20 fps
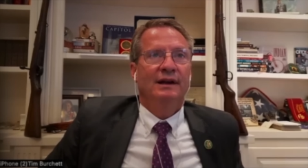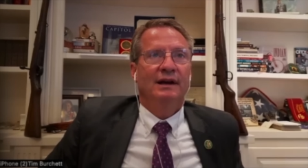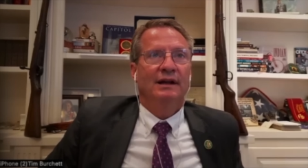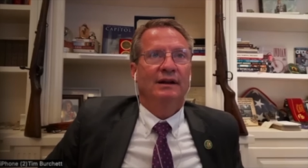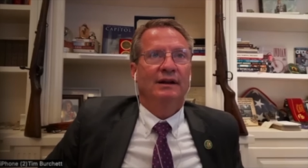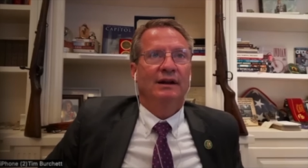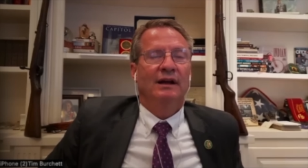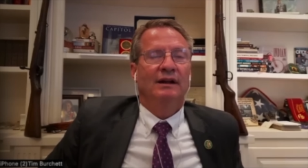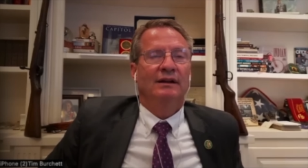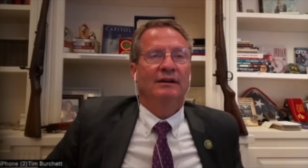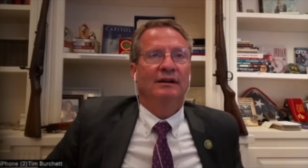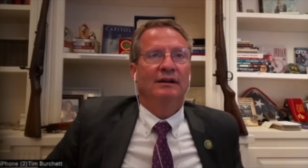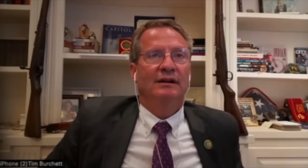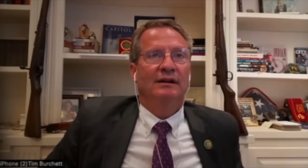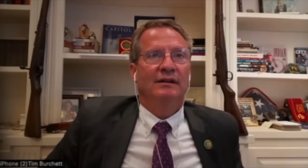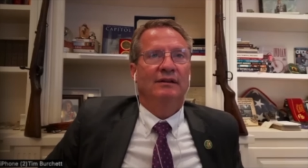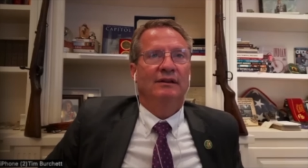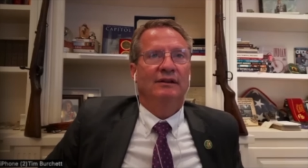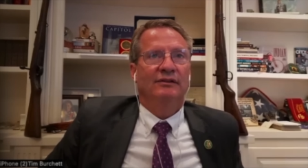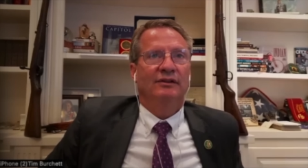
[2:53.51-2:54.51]
I
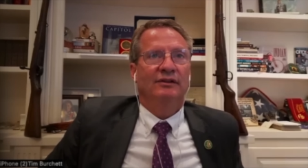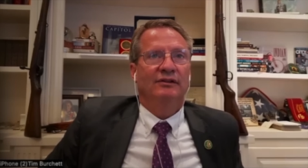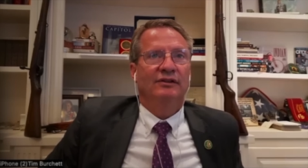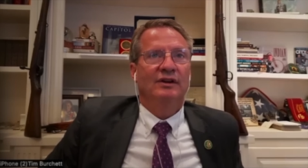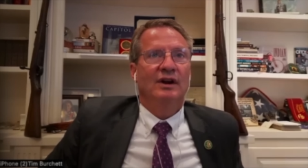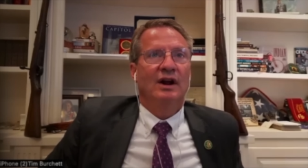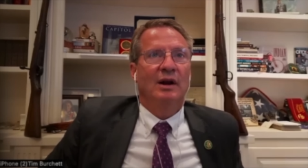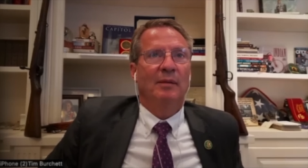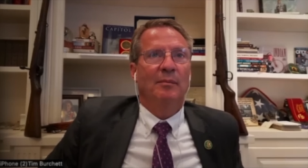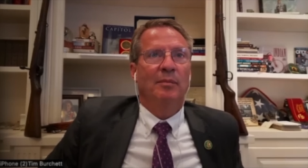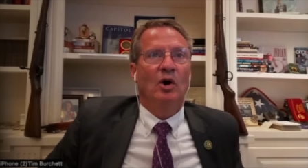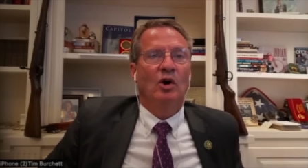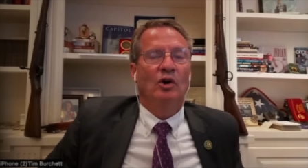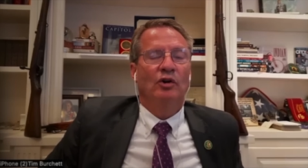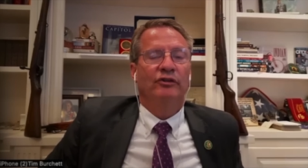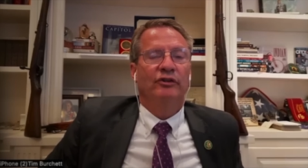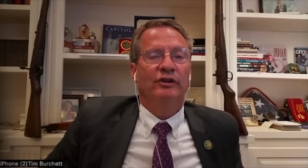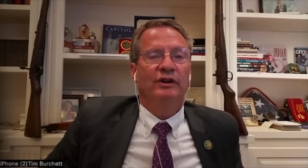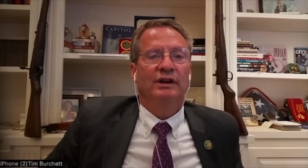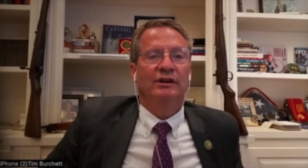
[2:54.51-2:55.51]
this is not a
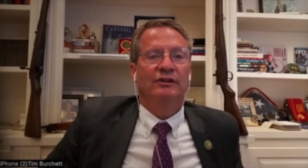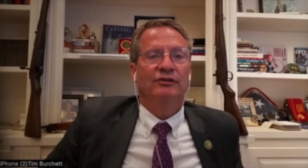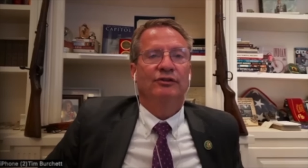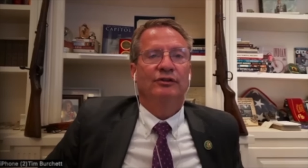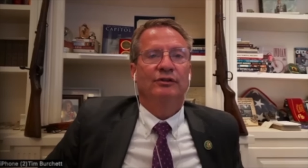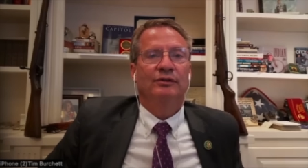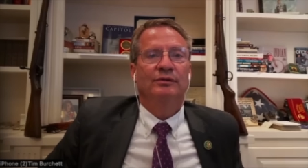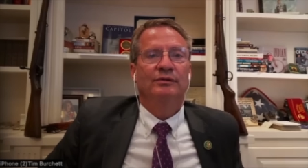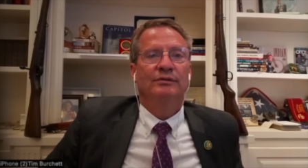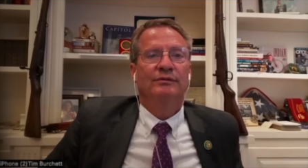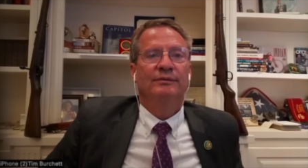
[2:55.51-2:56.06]
partisan issue.